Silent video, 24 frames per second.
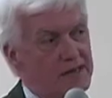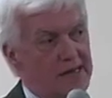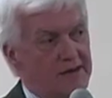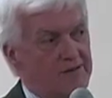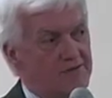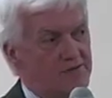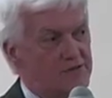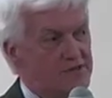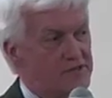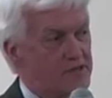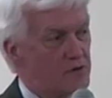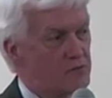
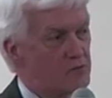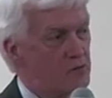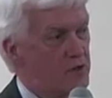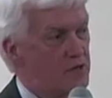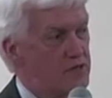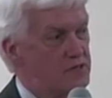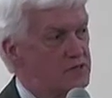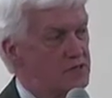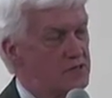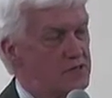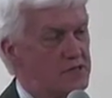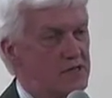for some
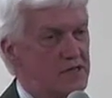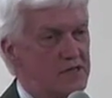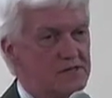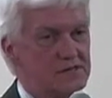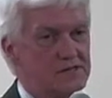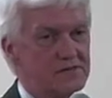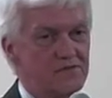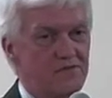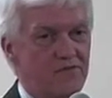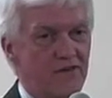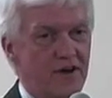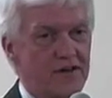reason, as
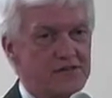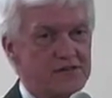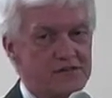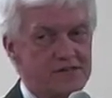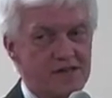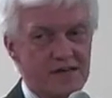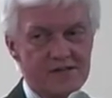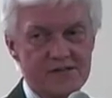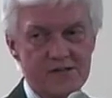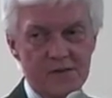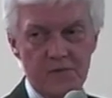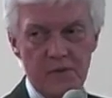a friend
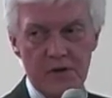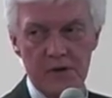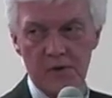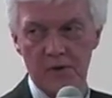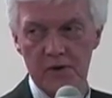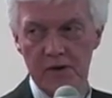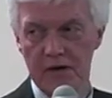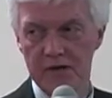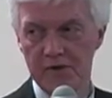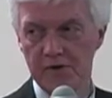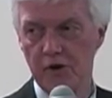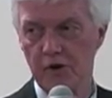said to me when
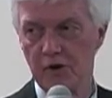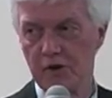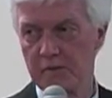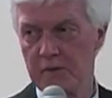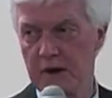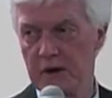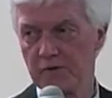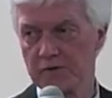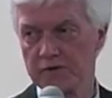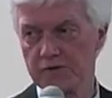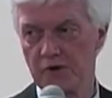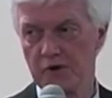I told him I
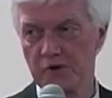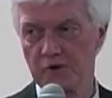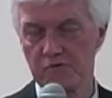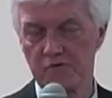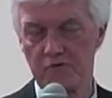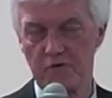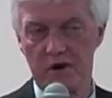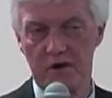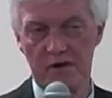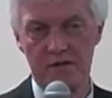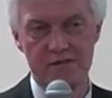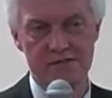was going to
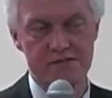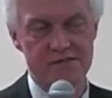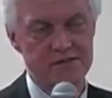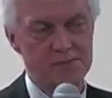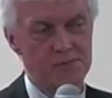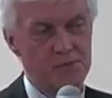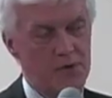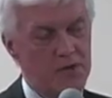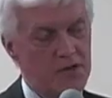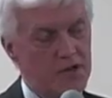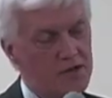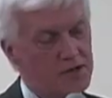run, he says,
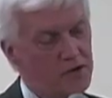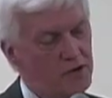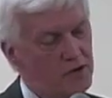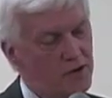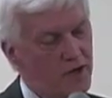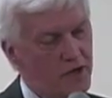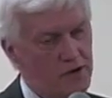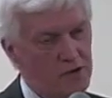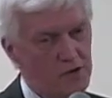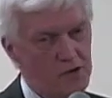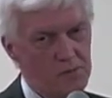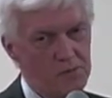Bill, I know a
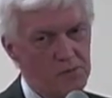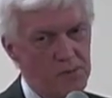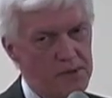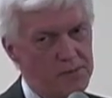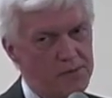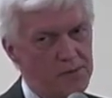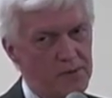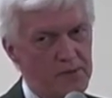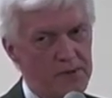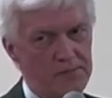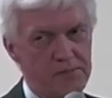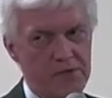lot of good
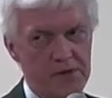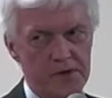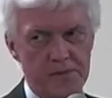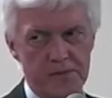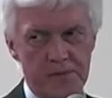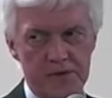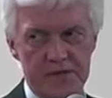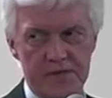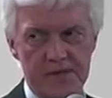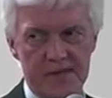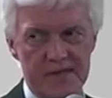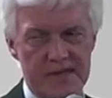people up there,
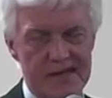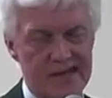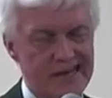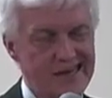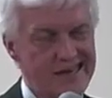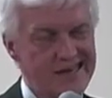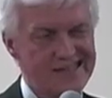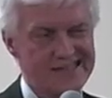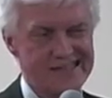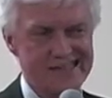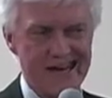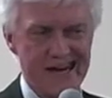but
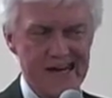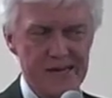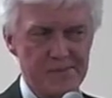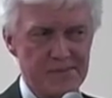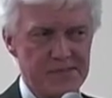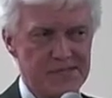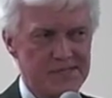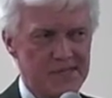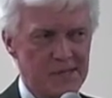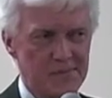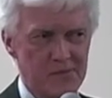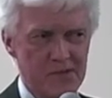it's got to be
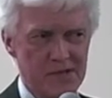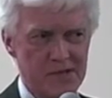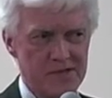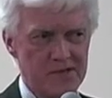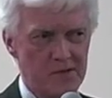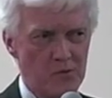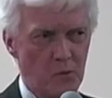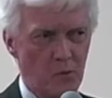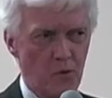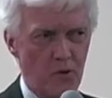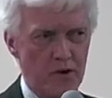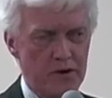something in the
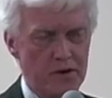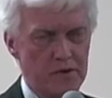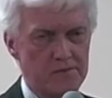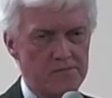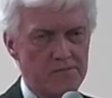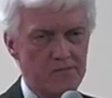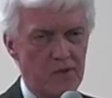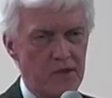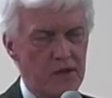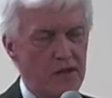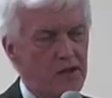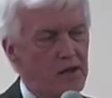water.
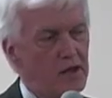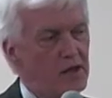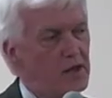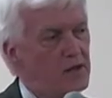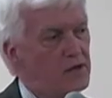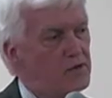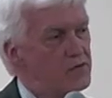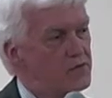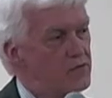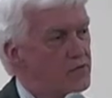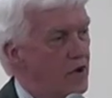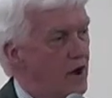
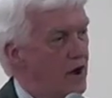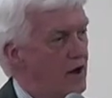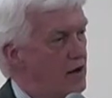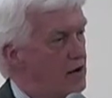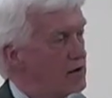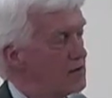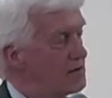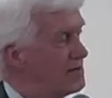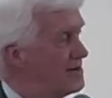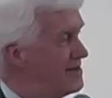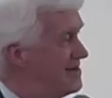So,